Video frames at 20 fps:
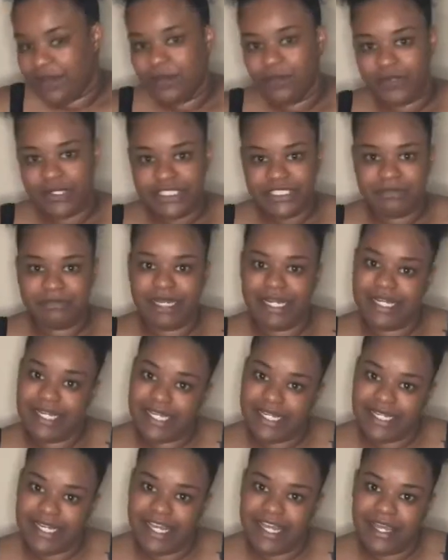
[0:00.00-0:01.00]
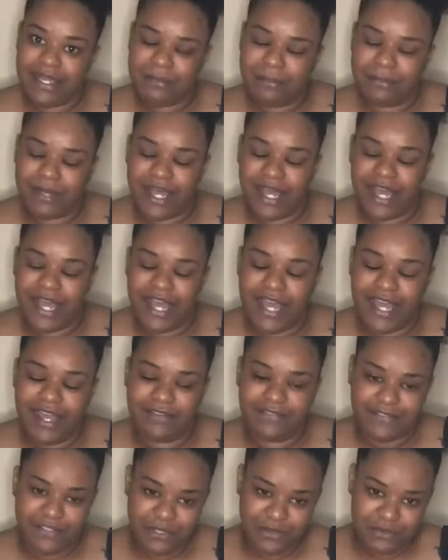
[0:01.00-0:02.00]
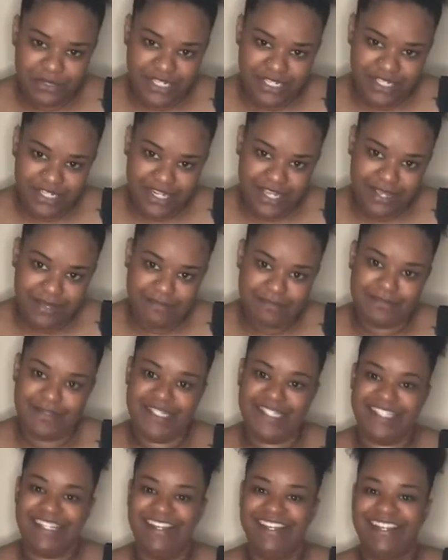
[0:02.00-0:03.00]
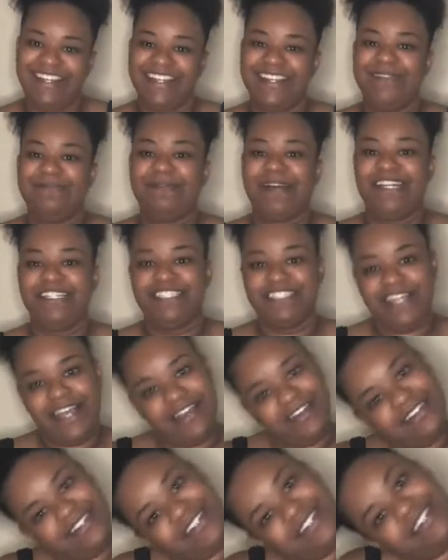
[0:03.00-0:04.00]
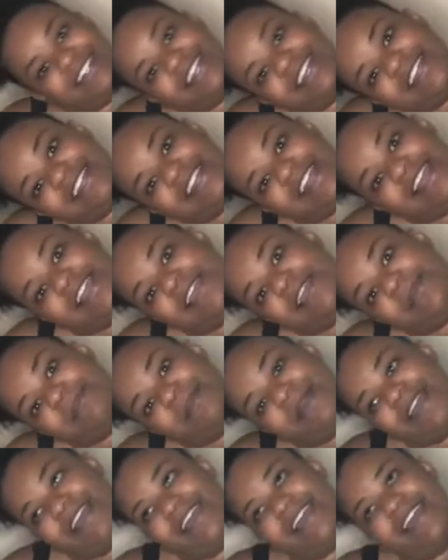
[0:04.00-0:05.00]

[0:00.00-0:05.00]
What is my nickname? I have 2 nicknames. My childhood nickname